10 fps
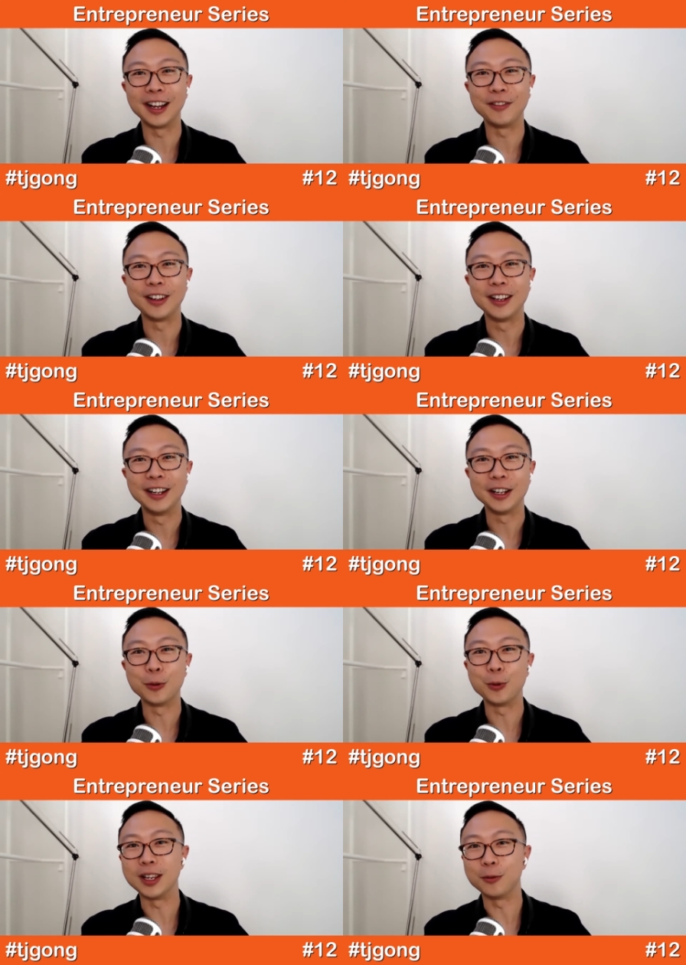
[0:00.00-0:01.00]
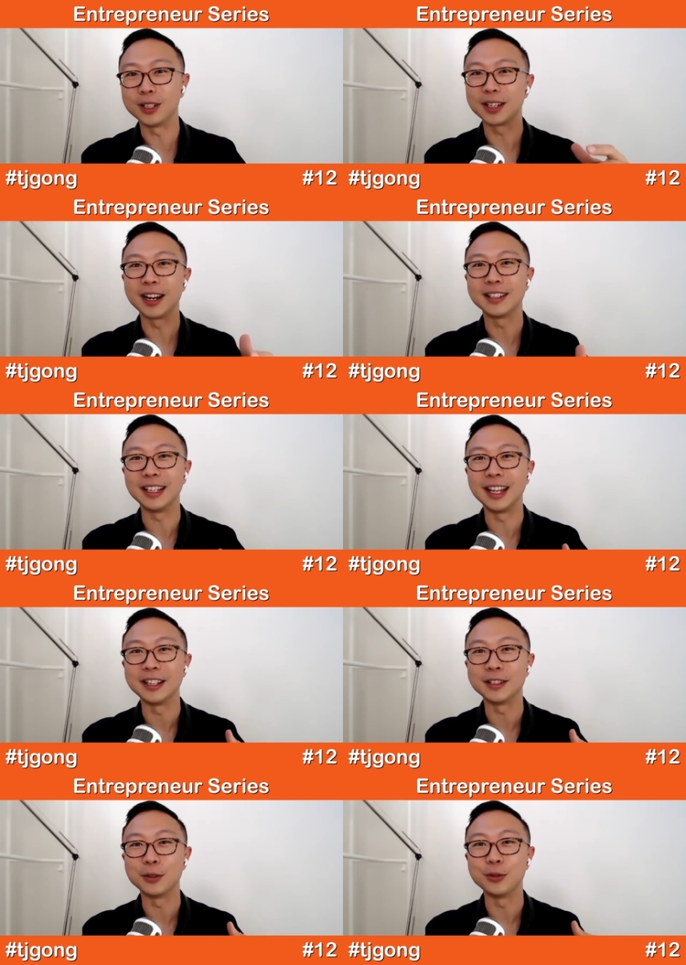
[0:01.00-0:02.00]
we started to get into
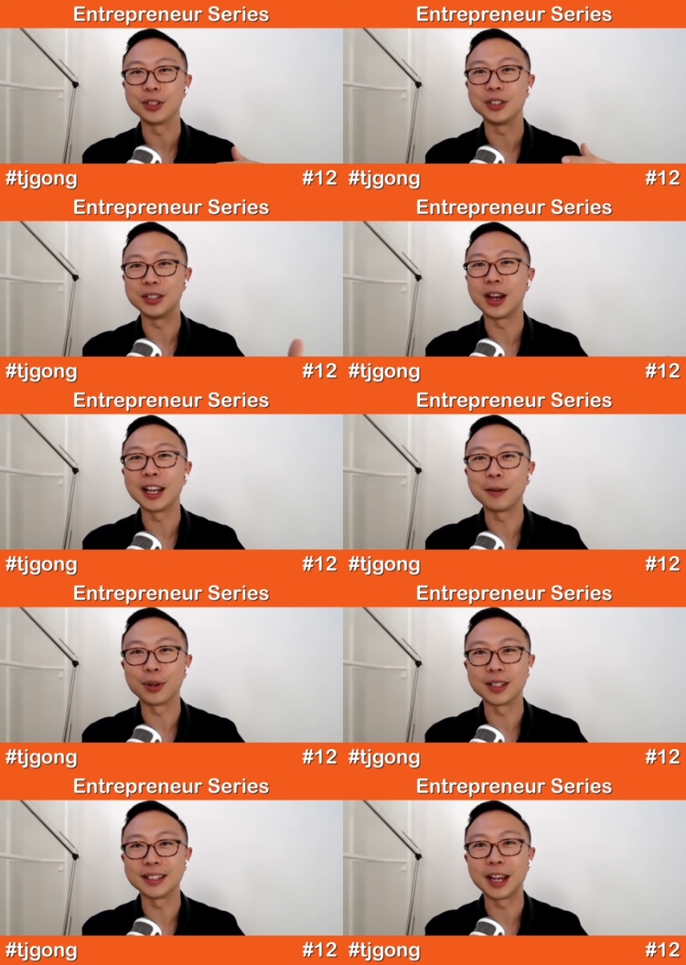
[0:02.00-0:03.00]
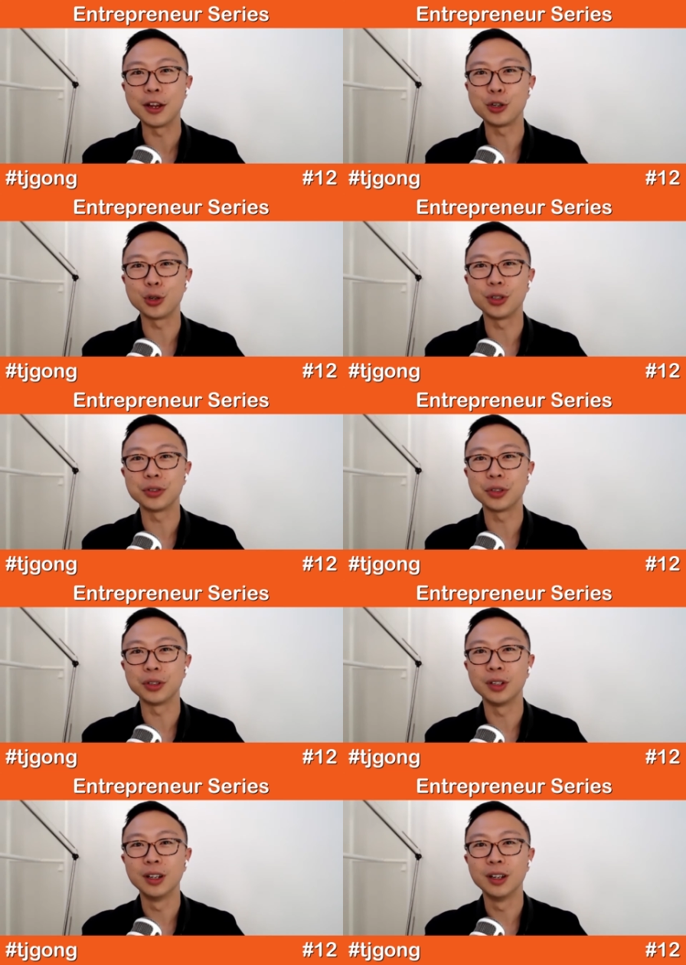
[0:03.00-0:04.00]
just designing presentations, and
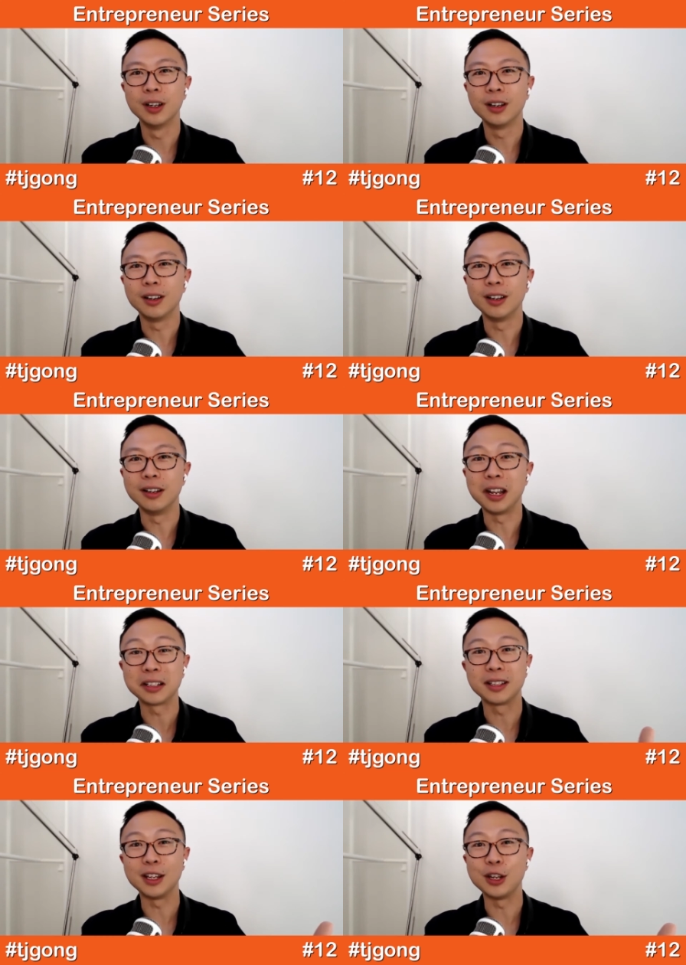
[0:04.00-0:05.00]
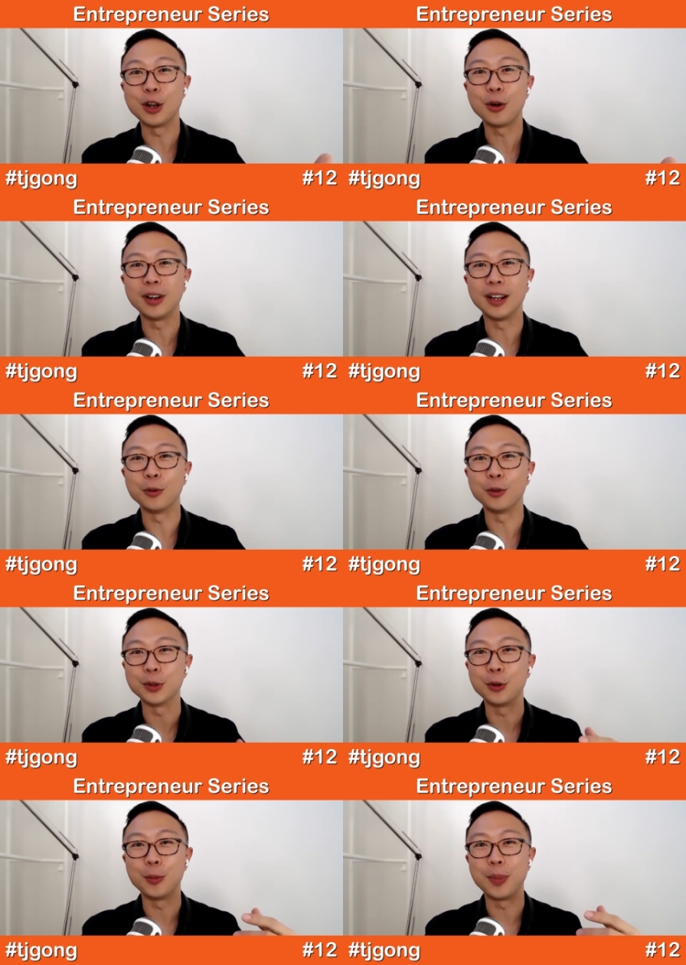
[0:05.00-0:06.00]
next thing you know it was
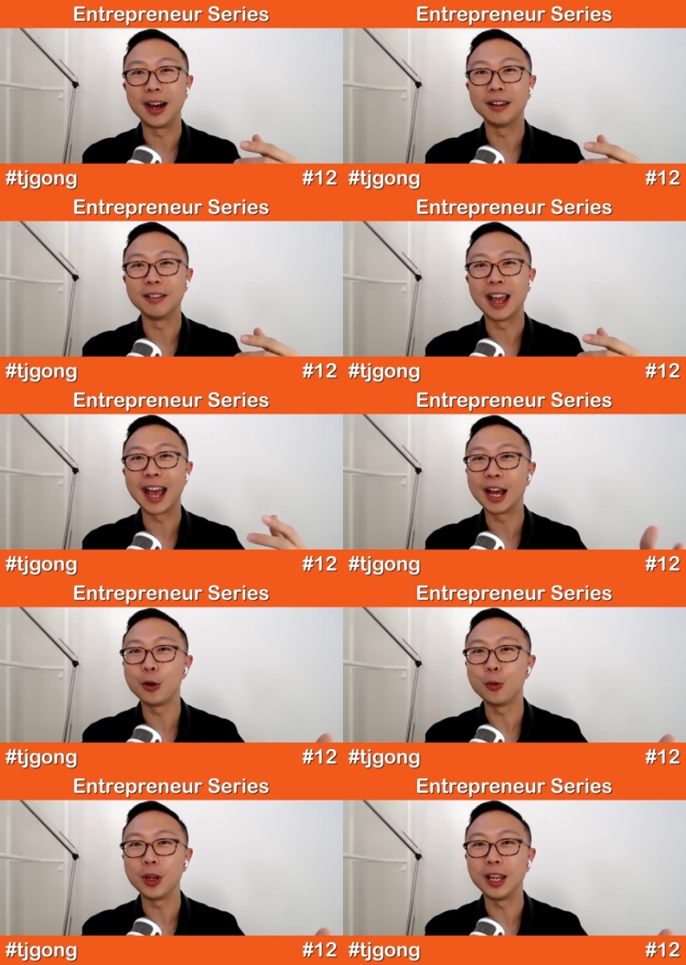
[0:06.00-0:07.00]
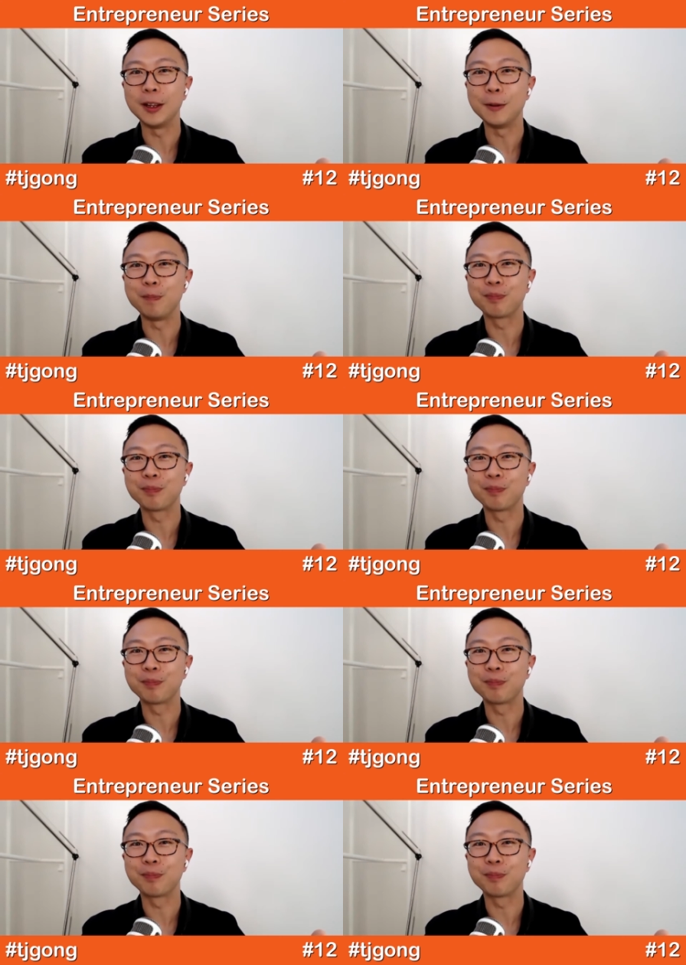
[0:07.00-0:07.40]
all about how do we